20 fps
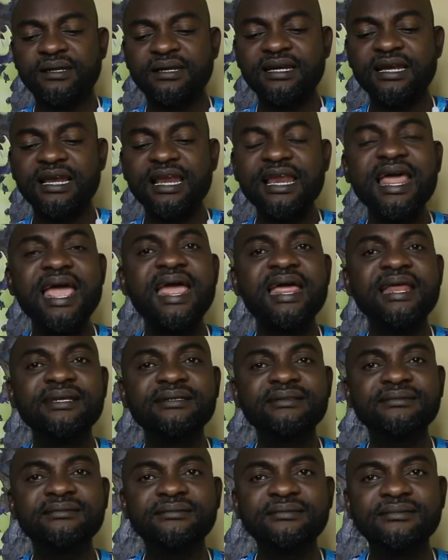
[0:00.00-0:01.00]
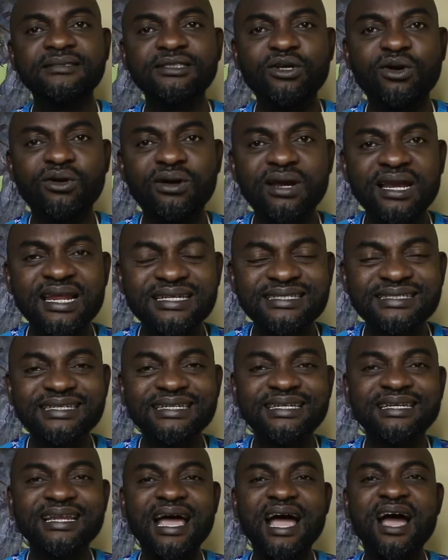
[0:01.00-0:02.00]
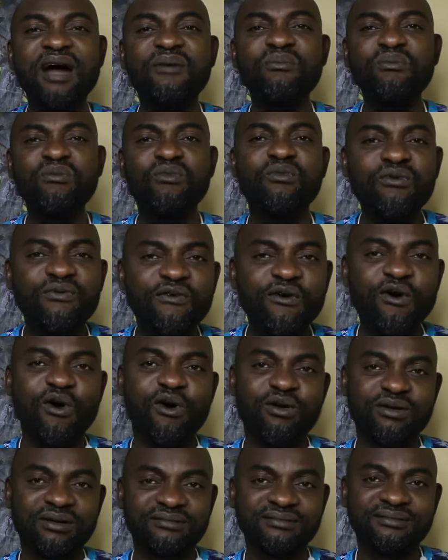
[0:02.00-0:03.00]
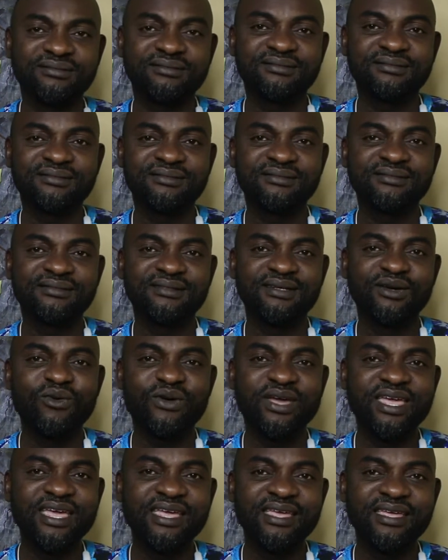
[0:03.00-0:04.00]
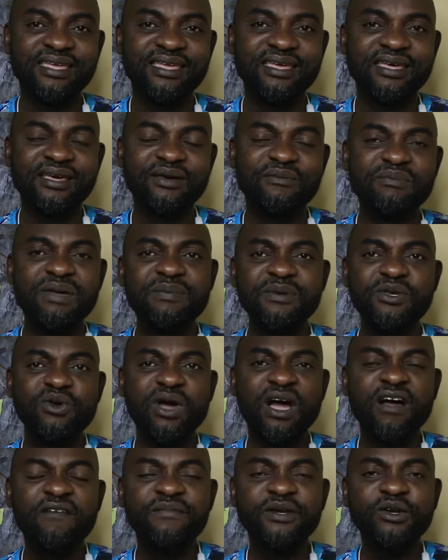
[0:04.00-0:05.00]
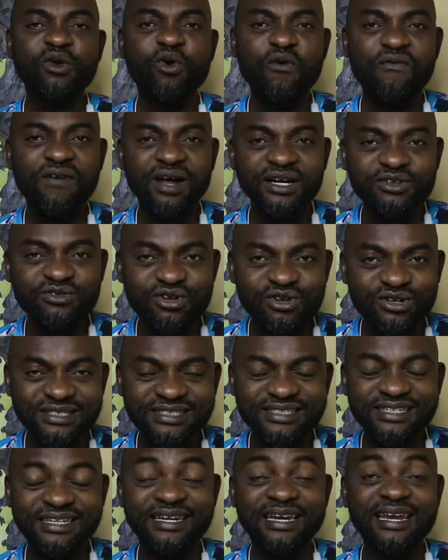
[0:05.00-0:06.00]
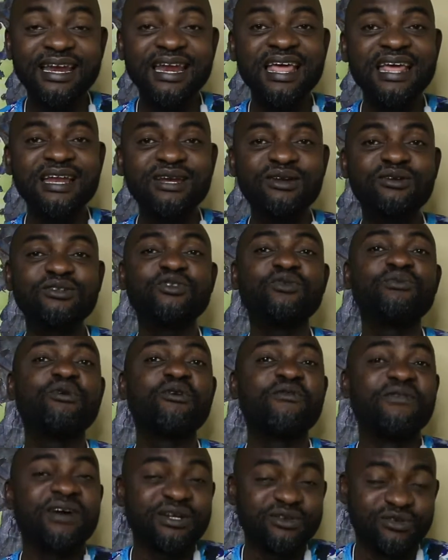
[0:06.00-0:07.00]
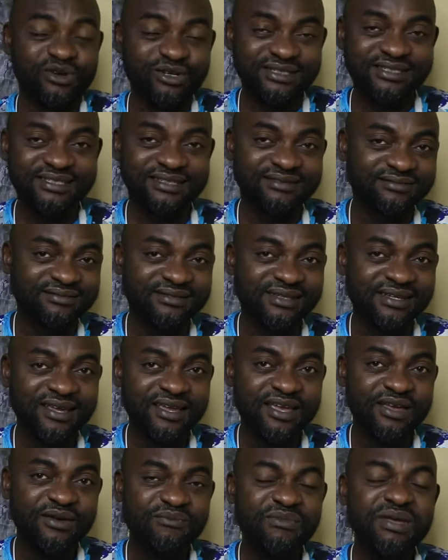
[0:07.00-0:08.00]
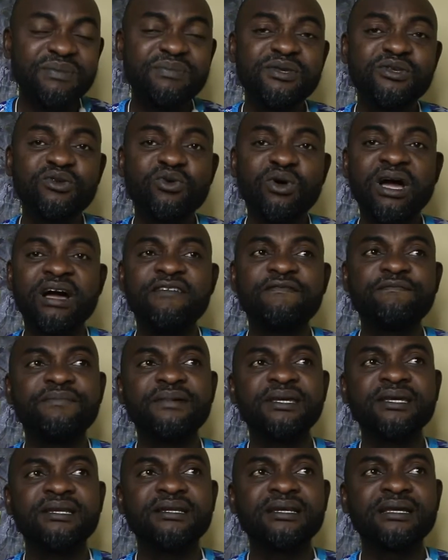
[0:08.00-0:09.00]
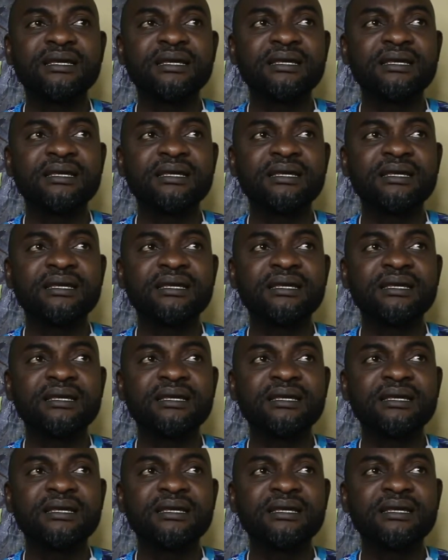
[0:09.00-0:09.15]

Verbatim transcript: Learn your lesson and move on. Okay? Maybe you have been over trusting. Learn not to be over trusting. Maybe you have been